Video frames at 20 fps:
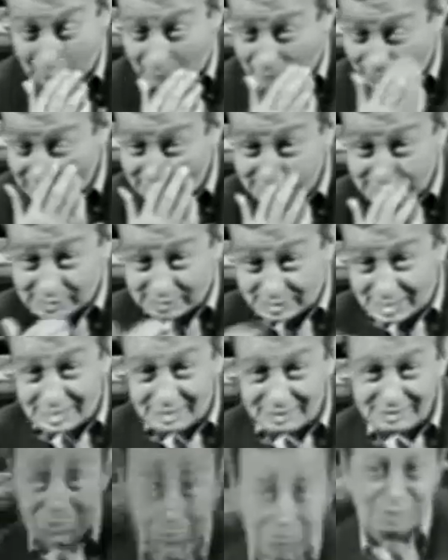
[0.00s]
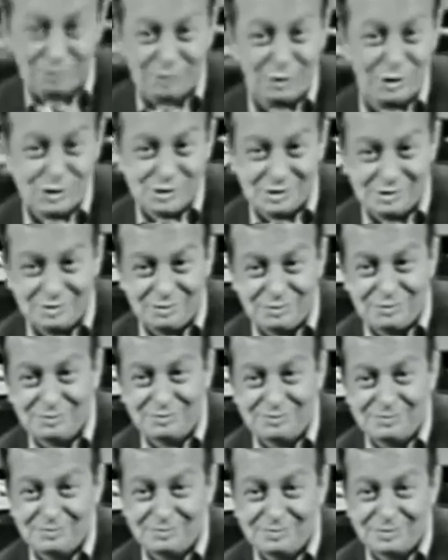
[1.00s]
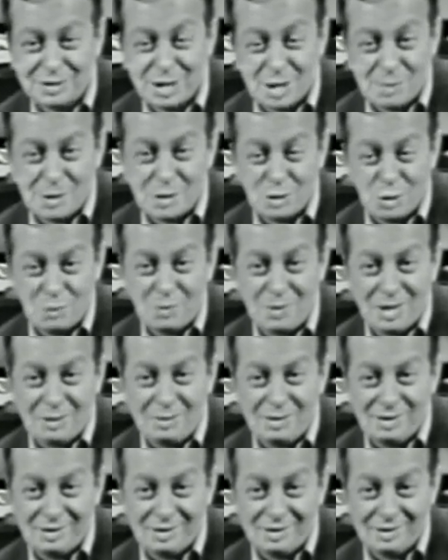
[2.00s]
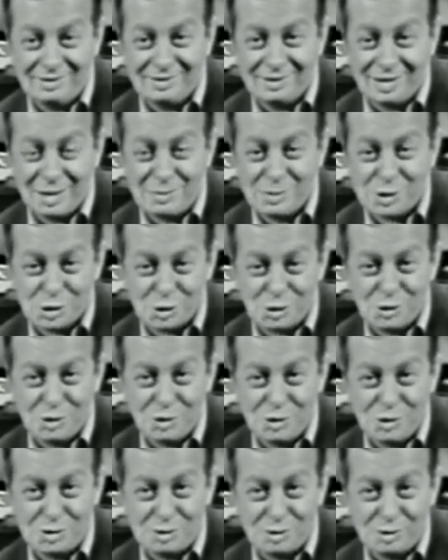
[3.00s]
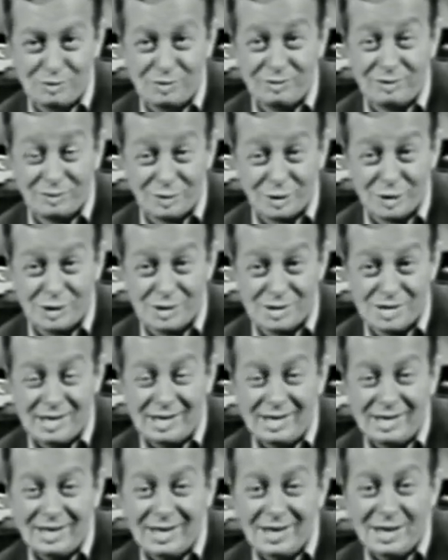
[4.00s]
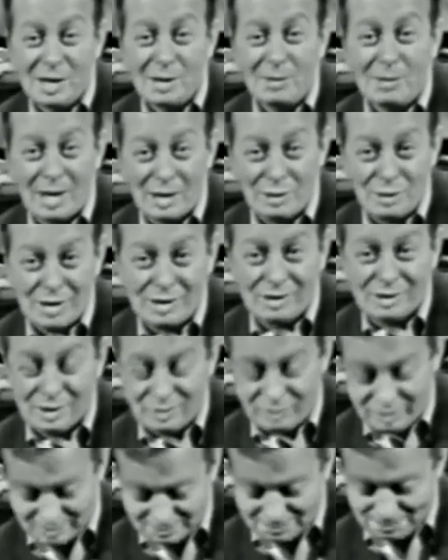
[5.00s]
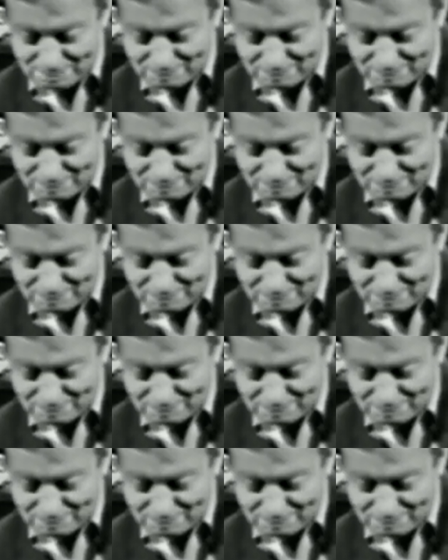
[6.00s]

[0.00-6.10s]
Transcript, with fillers: Well, that's a slightly different version of Coming Home Baby than I'm sure you're used to if you've ever heard my record of it.